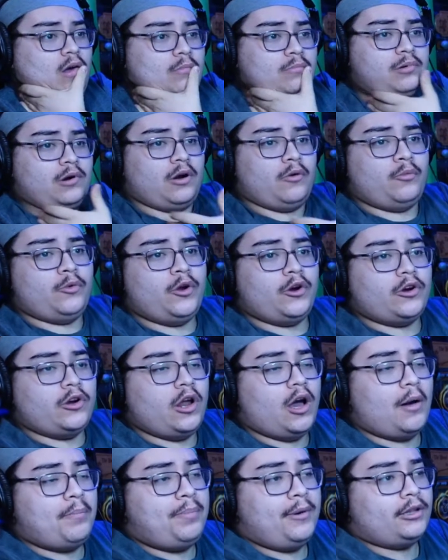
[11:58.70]
Bro, we are
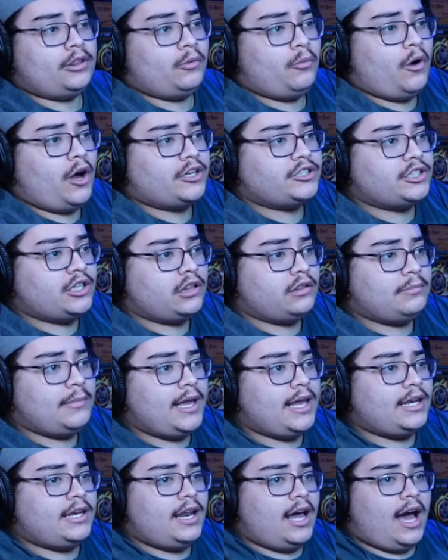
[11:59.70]
not about to watch this
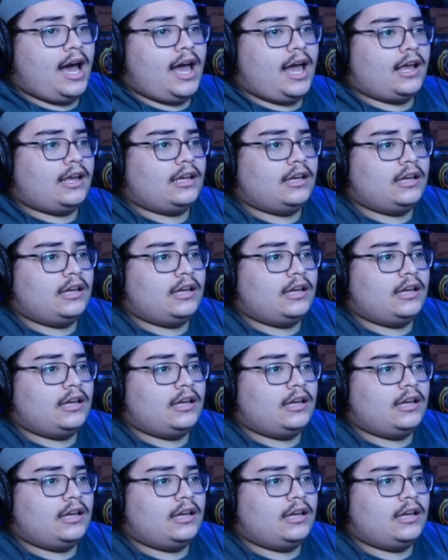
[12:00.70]
man die.